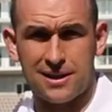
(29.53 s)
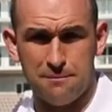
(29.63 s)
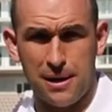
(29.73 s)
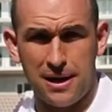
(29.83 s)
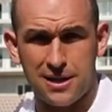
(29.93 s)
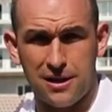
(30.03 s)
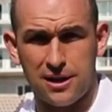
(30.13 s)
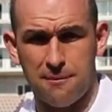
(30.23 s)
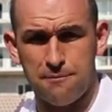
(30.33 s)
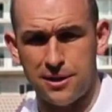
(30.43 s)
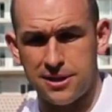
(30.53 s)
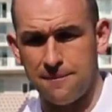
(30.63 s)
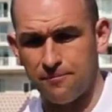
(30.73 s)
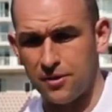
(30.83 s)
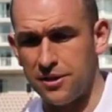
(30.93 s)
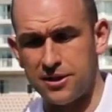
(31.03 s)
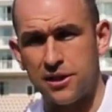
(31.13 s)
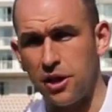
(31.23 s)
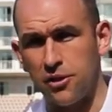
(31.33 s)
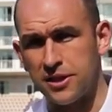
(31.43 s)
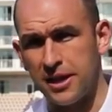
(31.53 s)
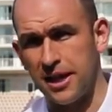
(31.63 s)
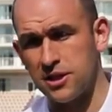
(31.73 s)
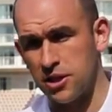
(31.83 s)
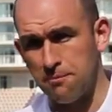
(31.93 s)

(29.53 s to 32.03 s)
ability of the compass. This includes keys in your